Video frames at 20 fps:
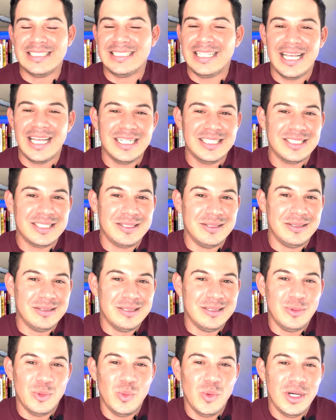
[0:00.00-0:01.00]
that is
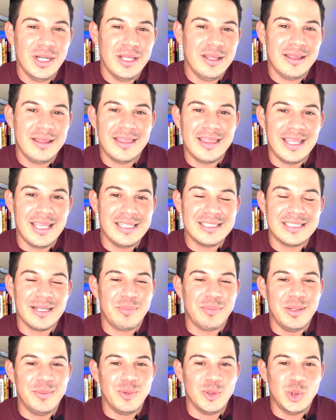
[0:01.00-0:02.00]
one of the things
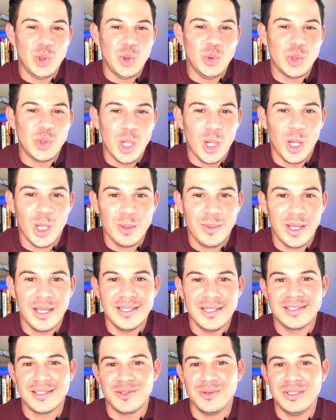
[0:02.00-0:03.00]
that people do talk
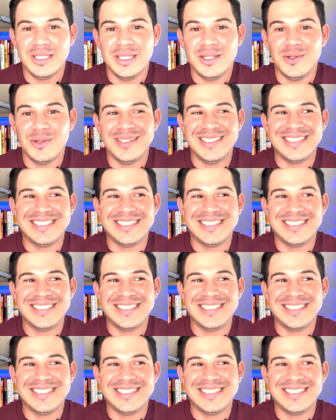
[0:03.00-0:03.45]
about Escondido,